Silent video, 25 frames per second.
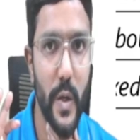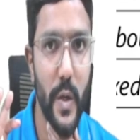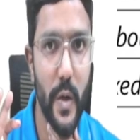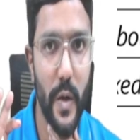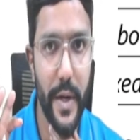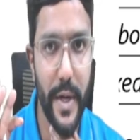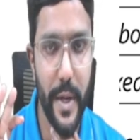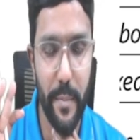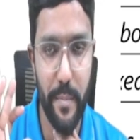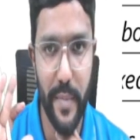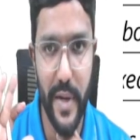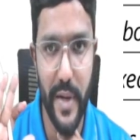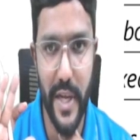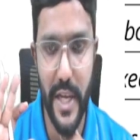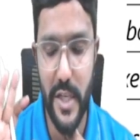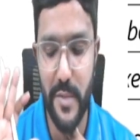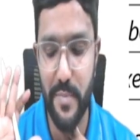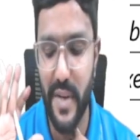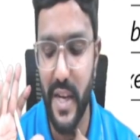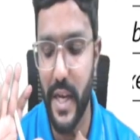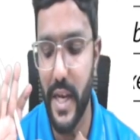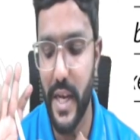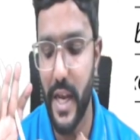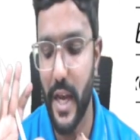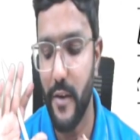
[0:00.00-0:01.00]
Got it? Please
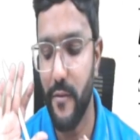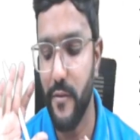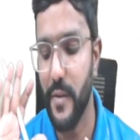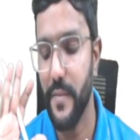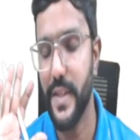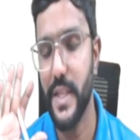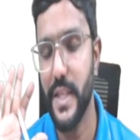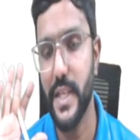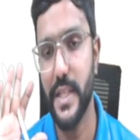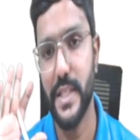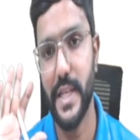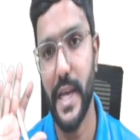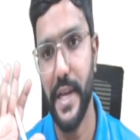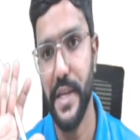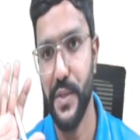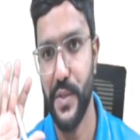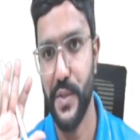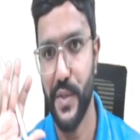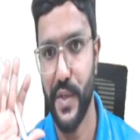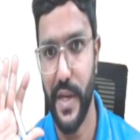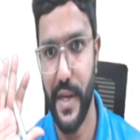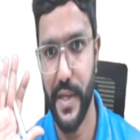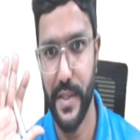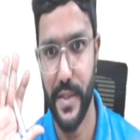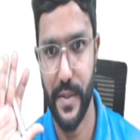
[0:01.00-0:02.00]
be careful with the
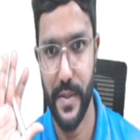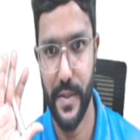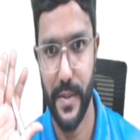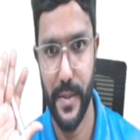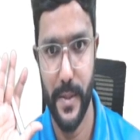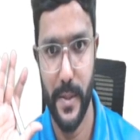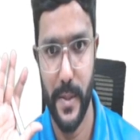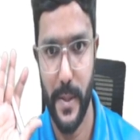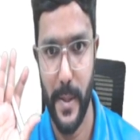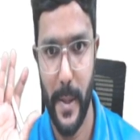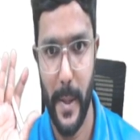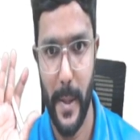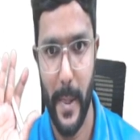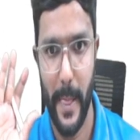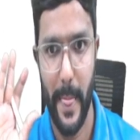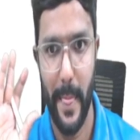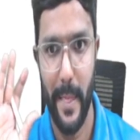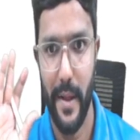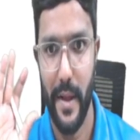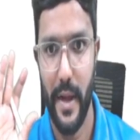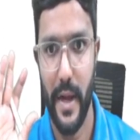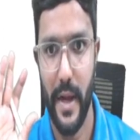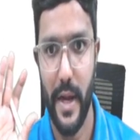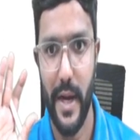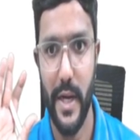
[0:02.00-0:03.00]
signs, guys.
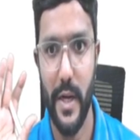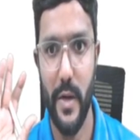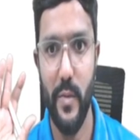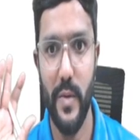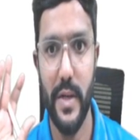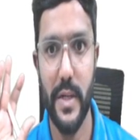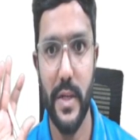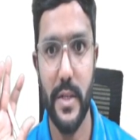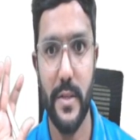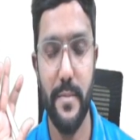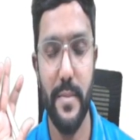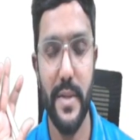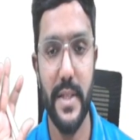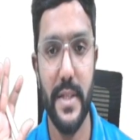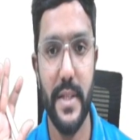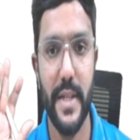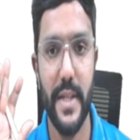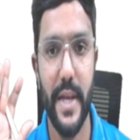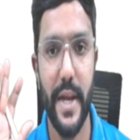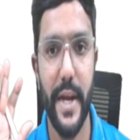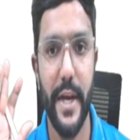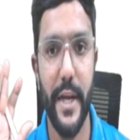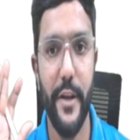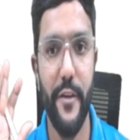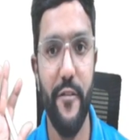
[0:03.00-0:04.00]
Adverse means
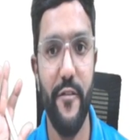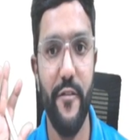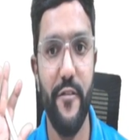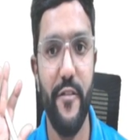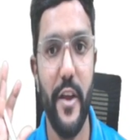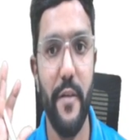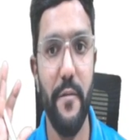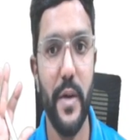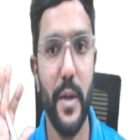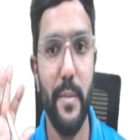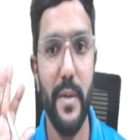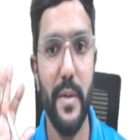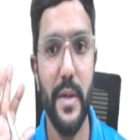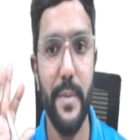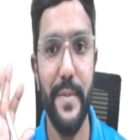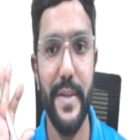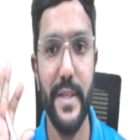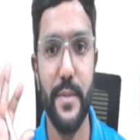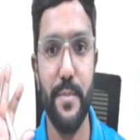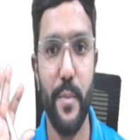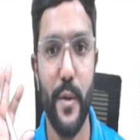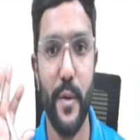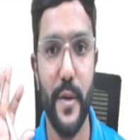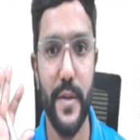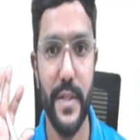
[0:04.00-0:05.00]
negative, favorable
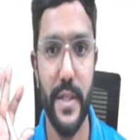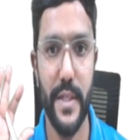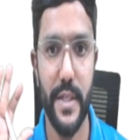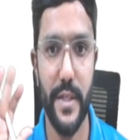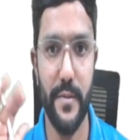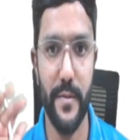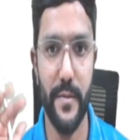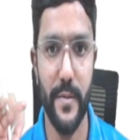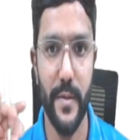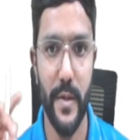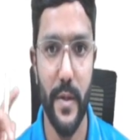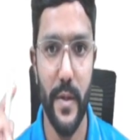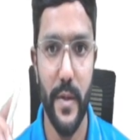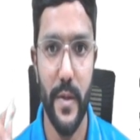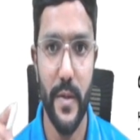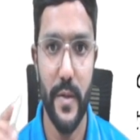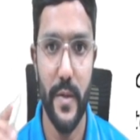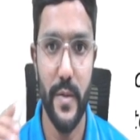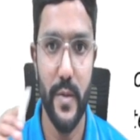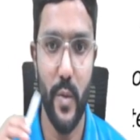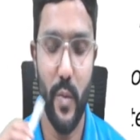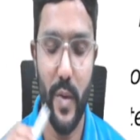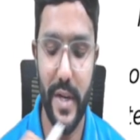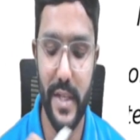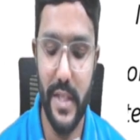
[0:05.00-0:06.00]
means positive.
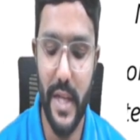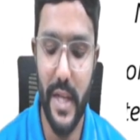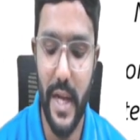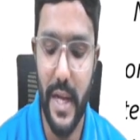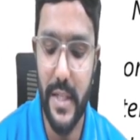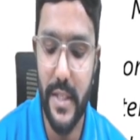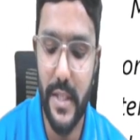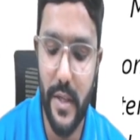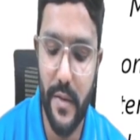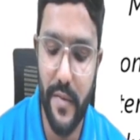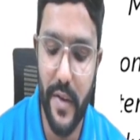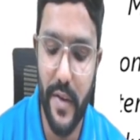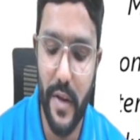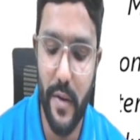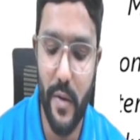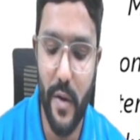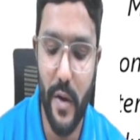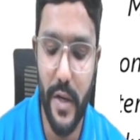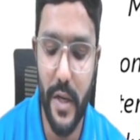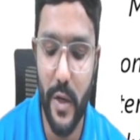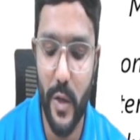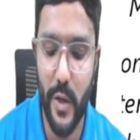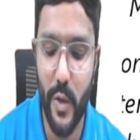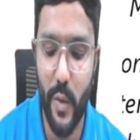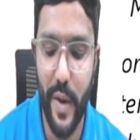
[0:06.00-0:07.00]
So what is the answer we have
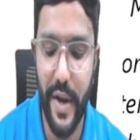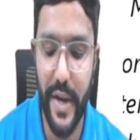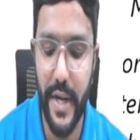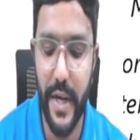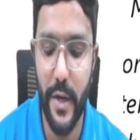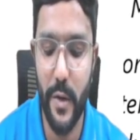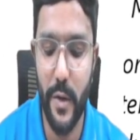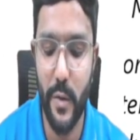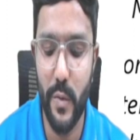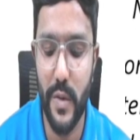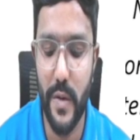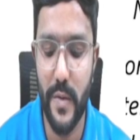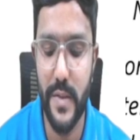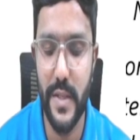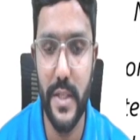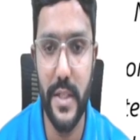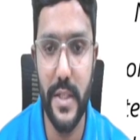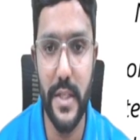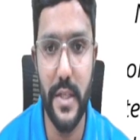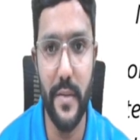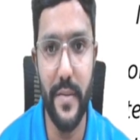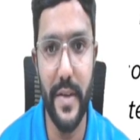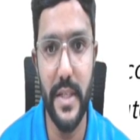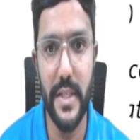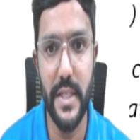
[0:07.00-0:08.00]
got?
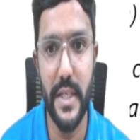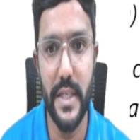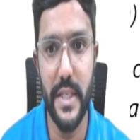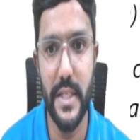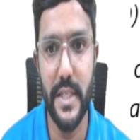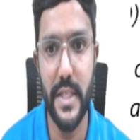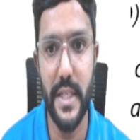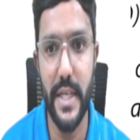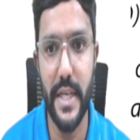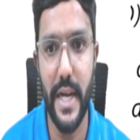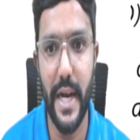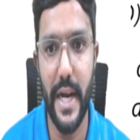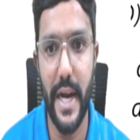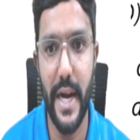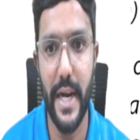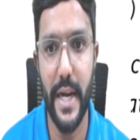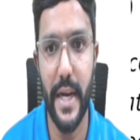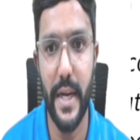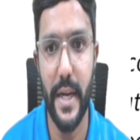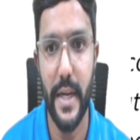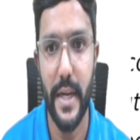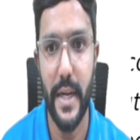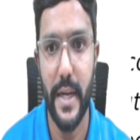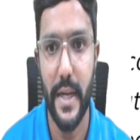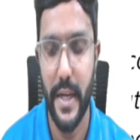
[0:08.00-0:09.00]
22,760
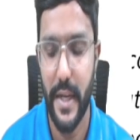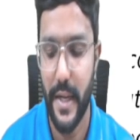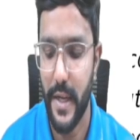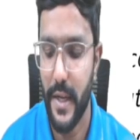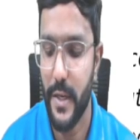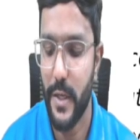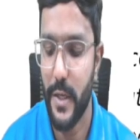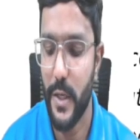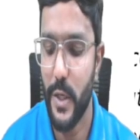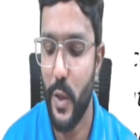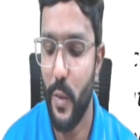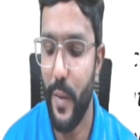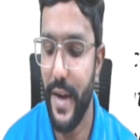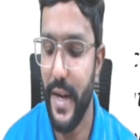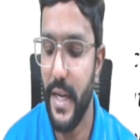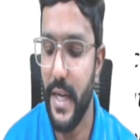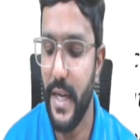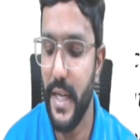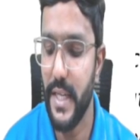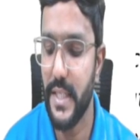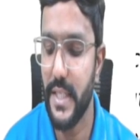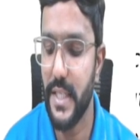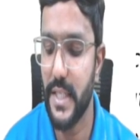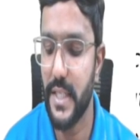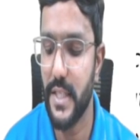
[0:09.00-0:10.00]
and
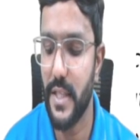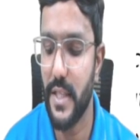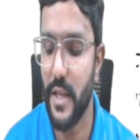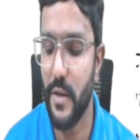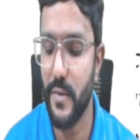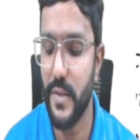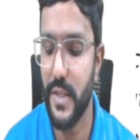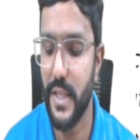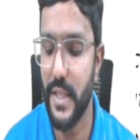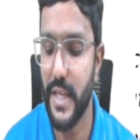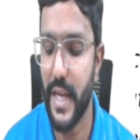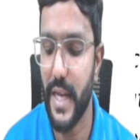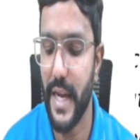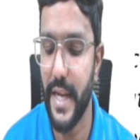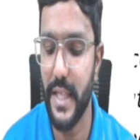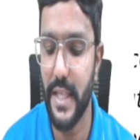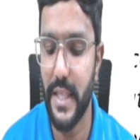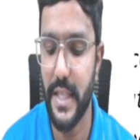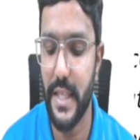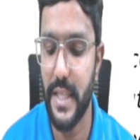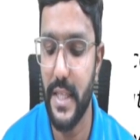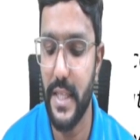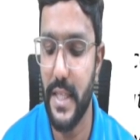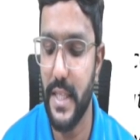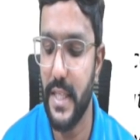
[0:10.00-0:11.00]

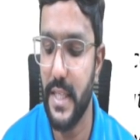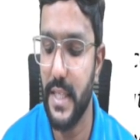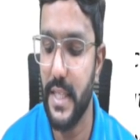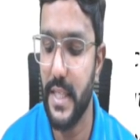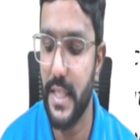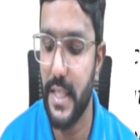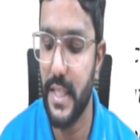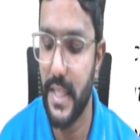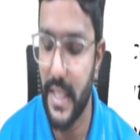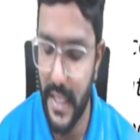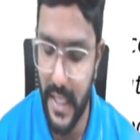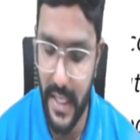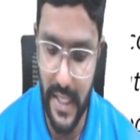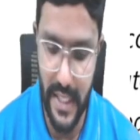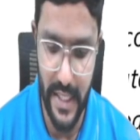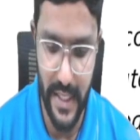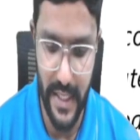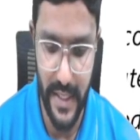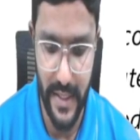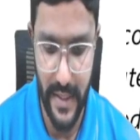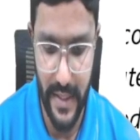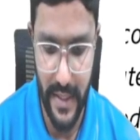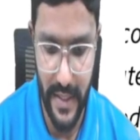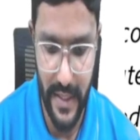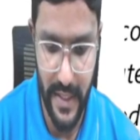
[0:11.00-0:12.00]

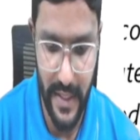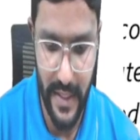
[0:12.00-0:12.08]
26,930.